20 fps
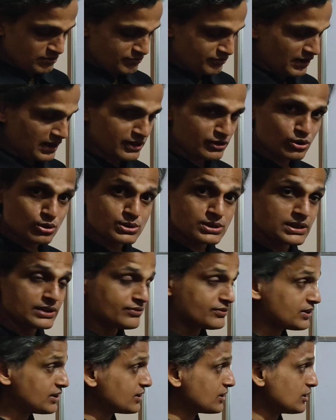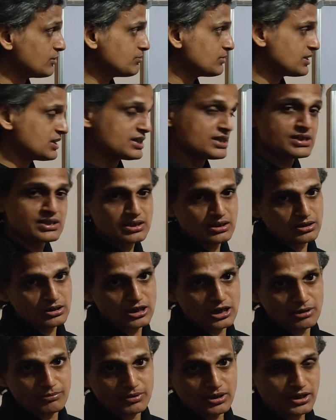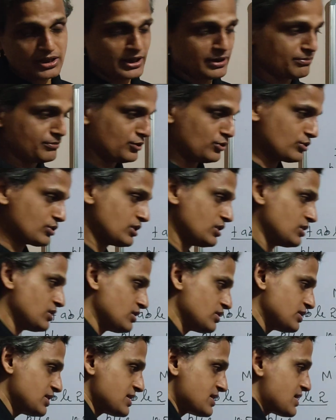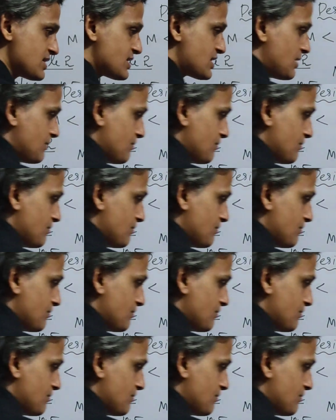factor of safety term is gamma m naught. This is